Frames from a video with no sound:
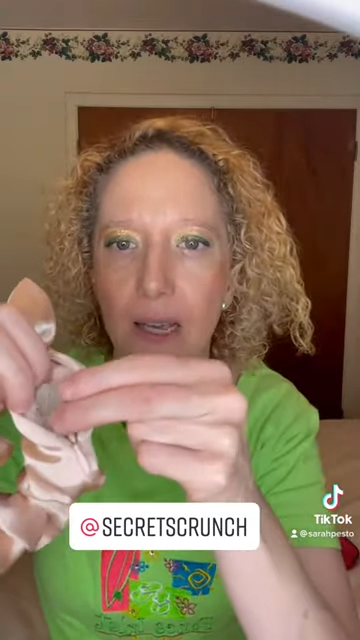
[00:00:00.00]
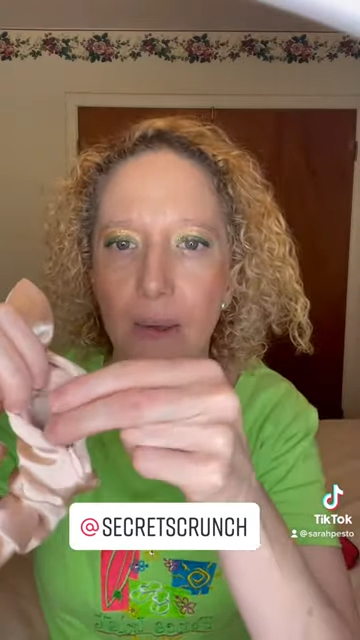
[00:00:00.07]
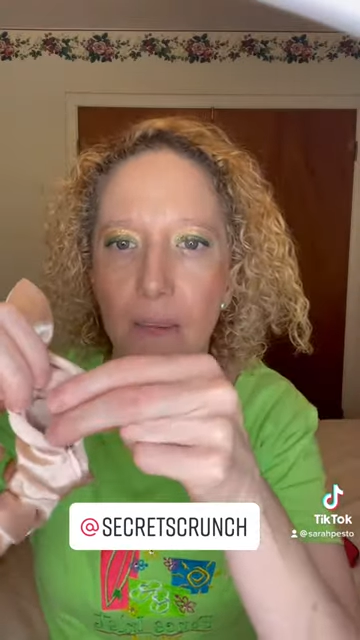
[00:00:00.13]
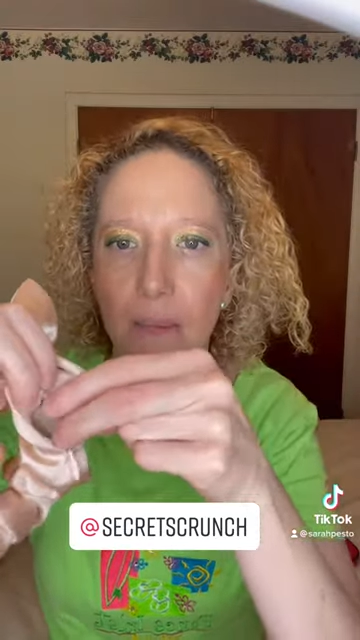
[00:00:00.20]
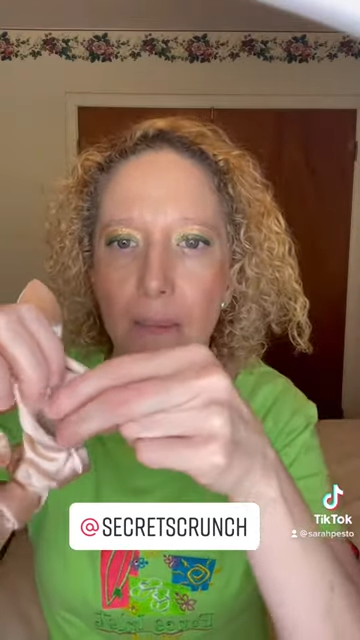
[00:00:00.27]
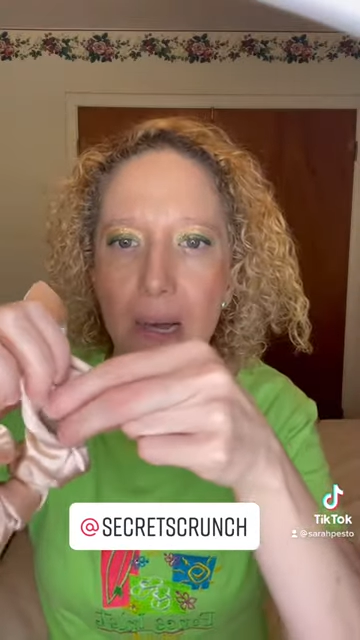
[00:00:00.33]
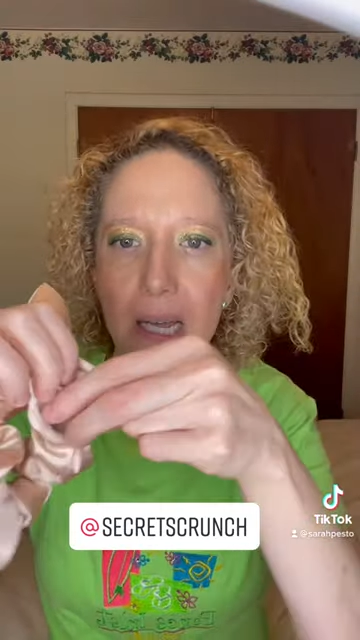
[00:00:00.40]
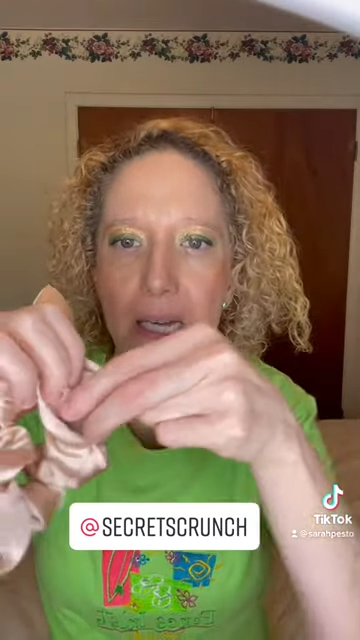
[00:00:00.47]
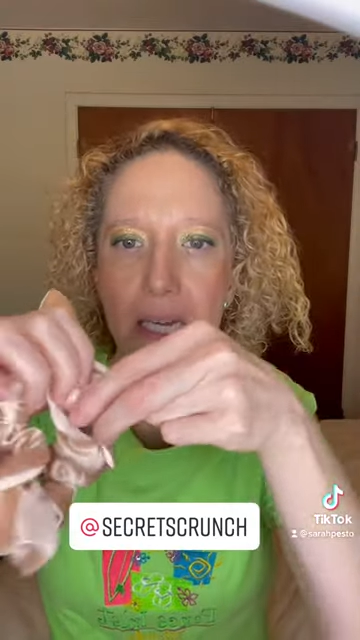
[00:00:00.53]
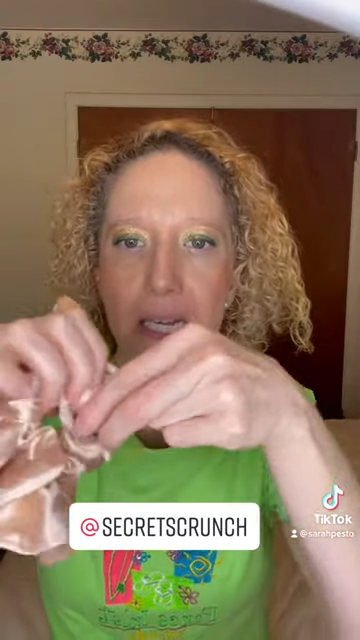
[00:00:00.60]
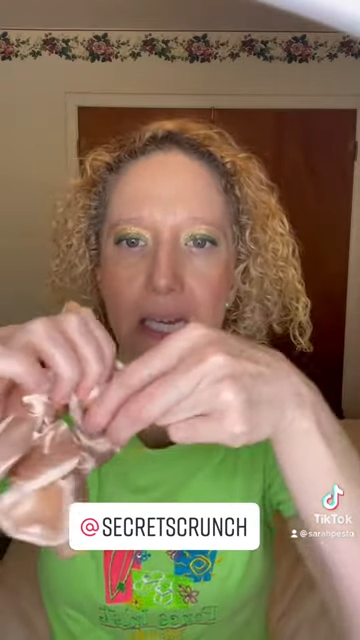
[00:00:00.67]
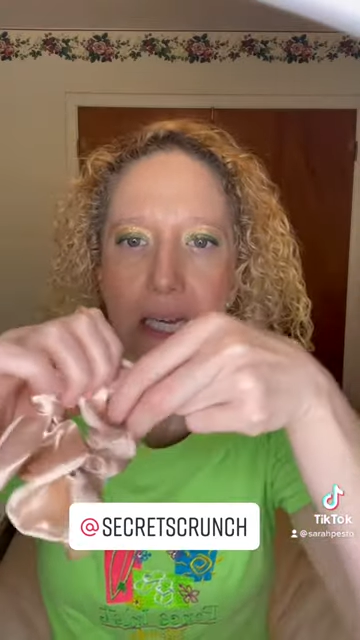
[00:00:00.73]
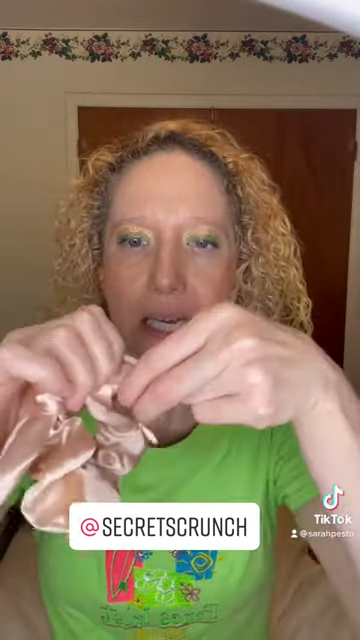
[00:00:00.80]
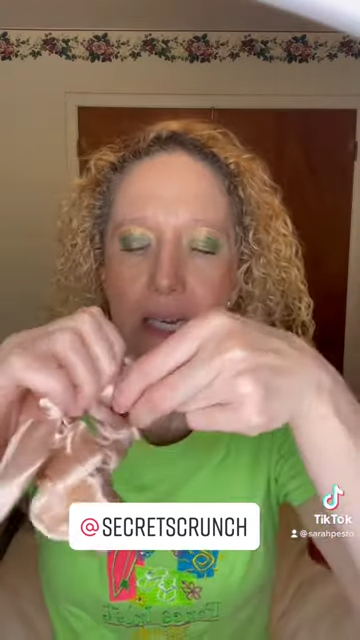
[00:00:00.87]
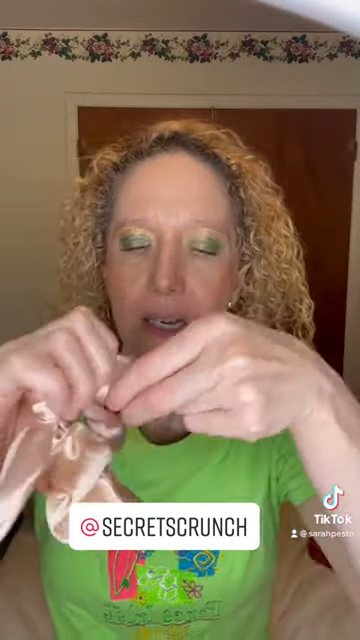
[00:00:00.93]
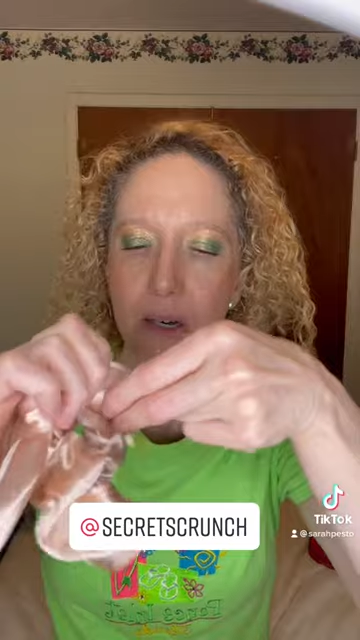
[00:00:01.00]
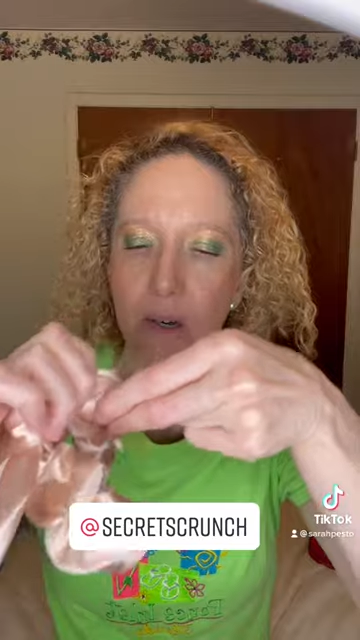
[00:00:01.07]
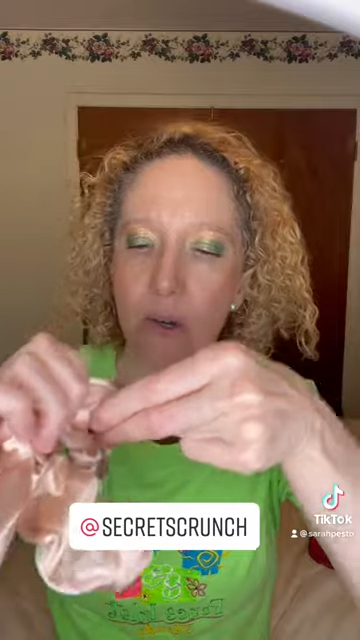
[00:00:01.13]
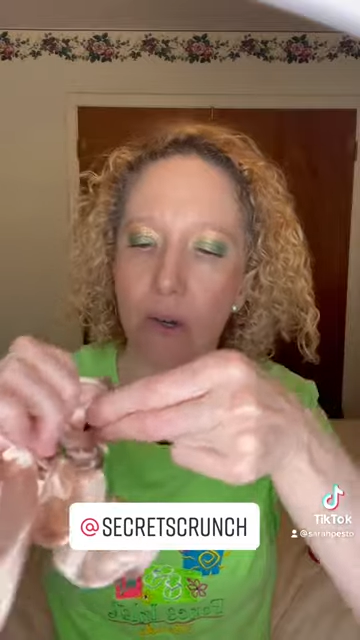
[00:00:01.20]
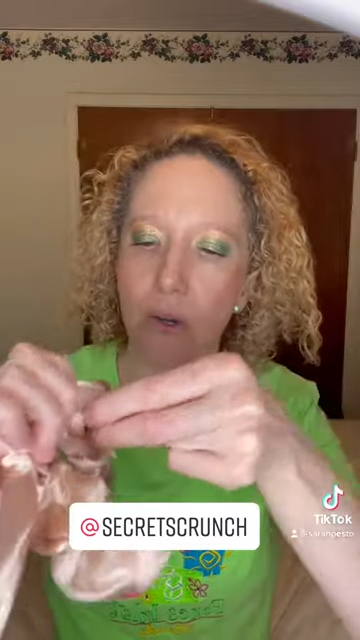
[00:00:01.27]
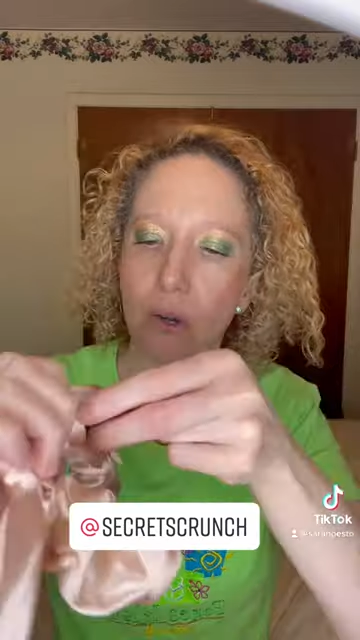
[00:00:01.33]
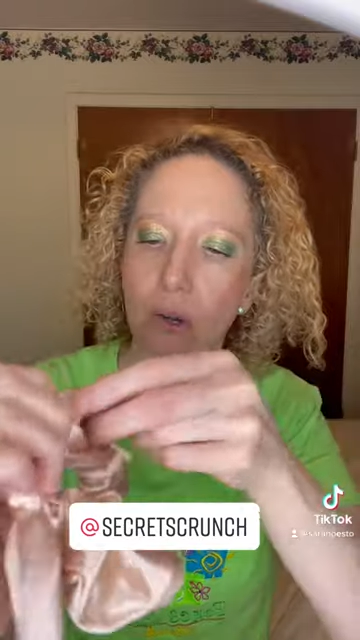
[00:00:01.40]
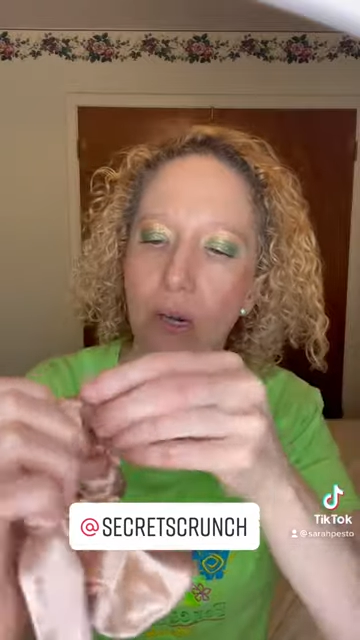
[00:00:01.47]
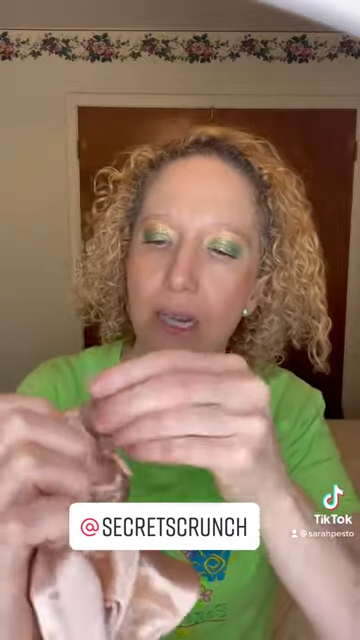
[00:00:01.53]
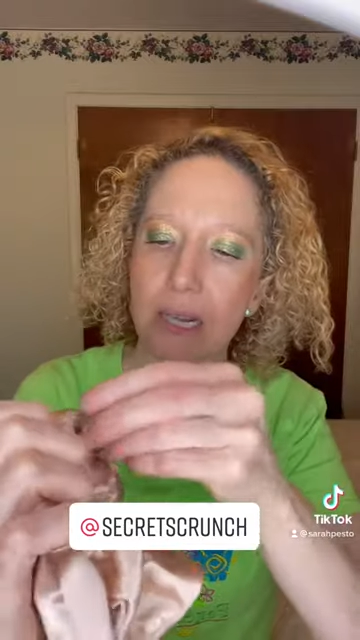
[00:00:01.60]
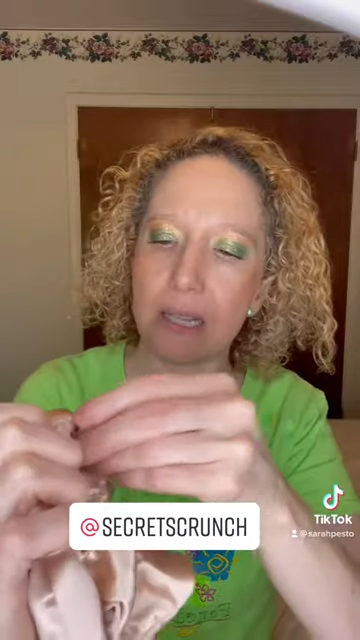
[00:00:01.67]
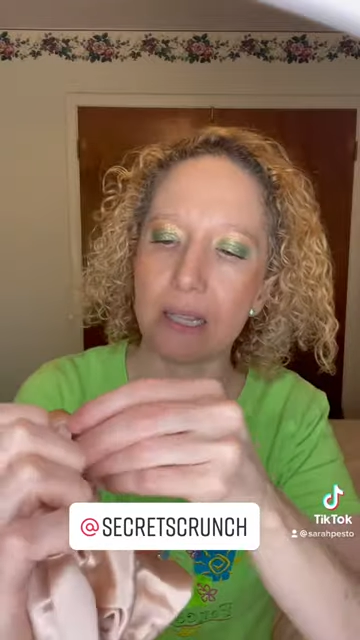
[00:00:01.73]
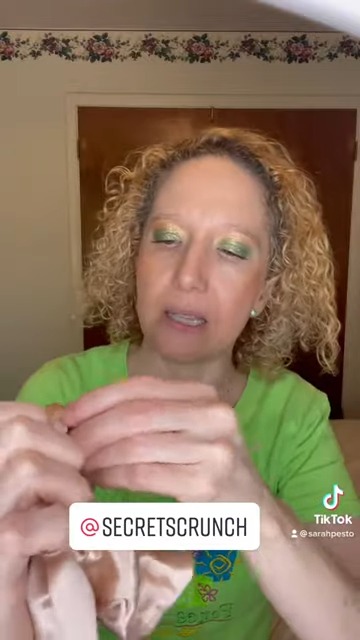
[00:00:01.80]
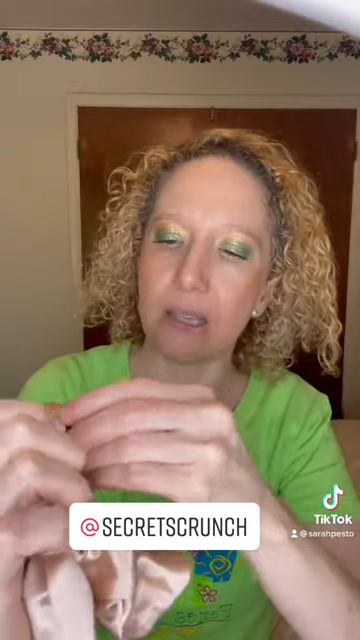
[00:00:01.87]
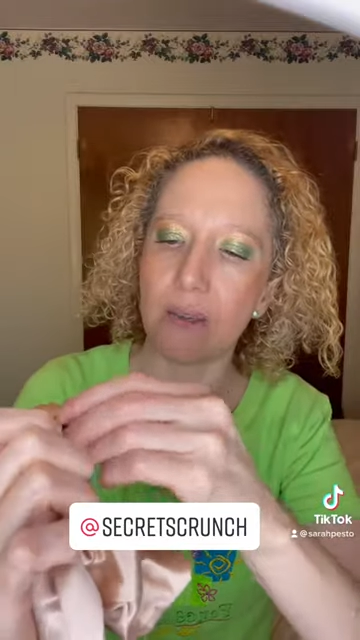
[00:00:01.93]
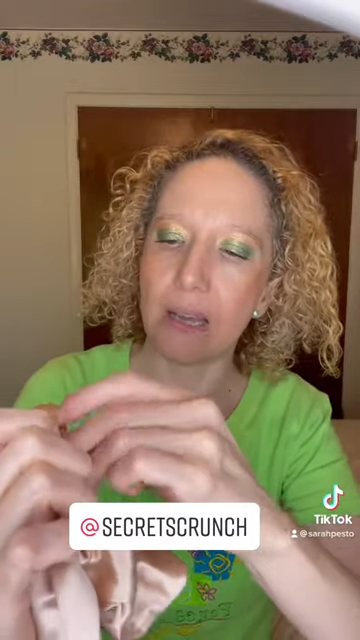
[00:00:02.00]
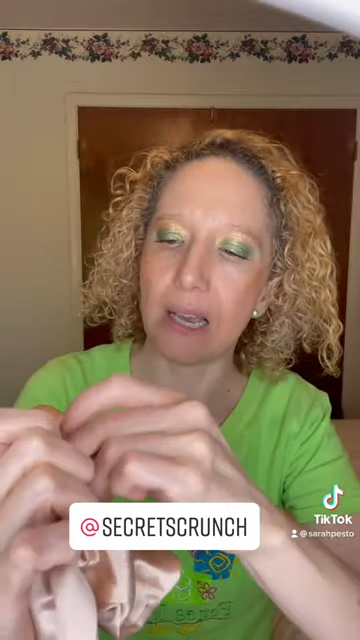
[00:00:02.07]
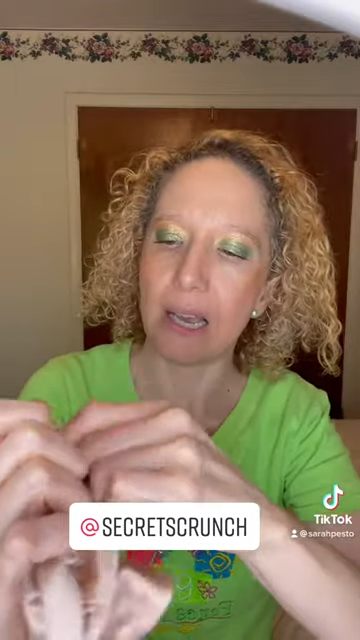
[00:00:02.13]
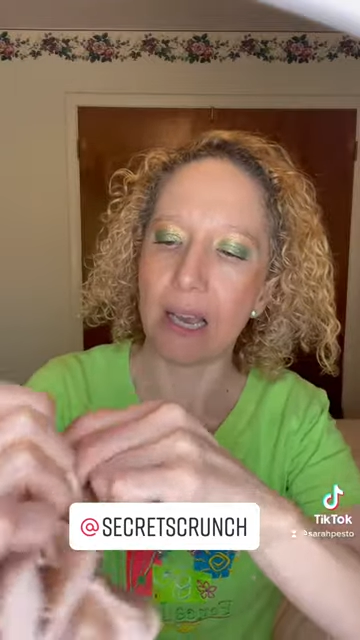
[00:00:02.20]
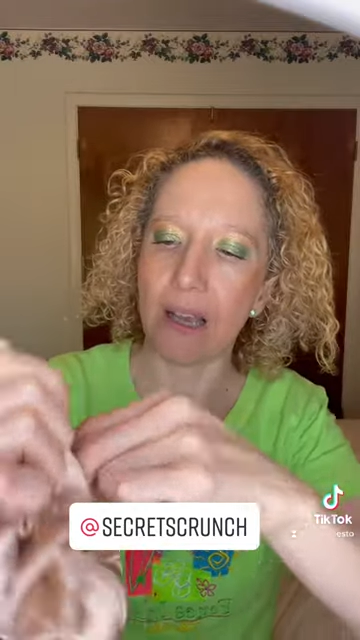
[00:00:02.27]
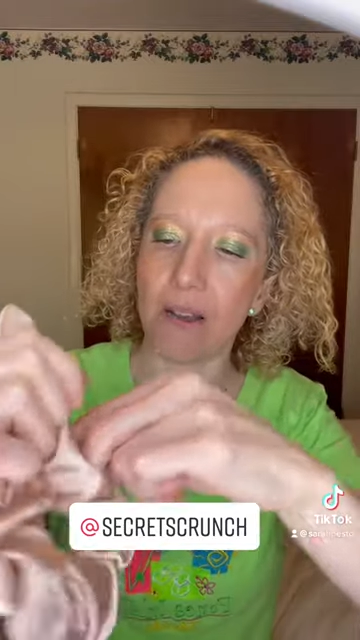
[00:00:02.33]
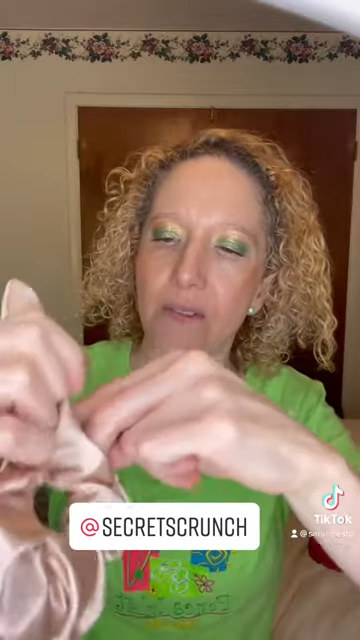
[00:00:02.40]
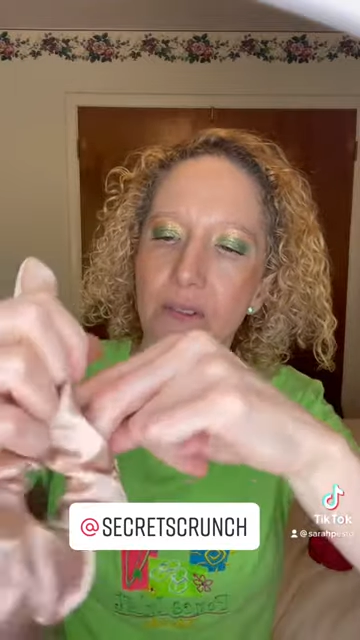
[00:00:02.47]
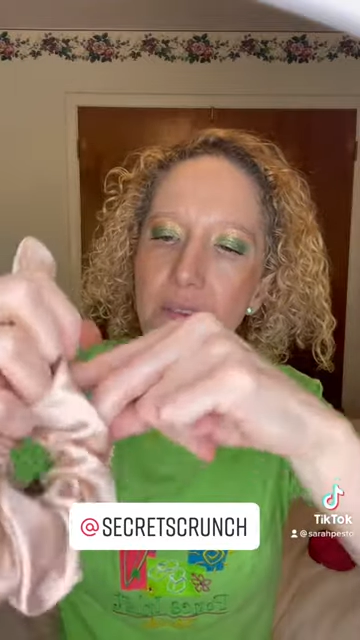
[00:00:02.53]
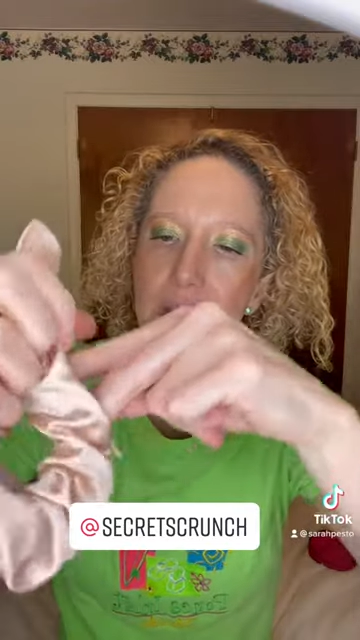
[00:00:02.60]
money or anything you have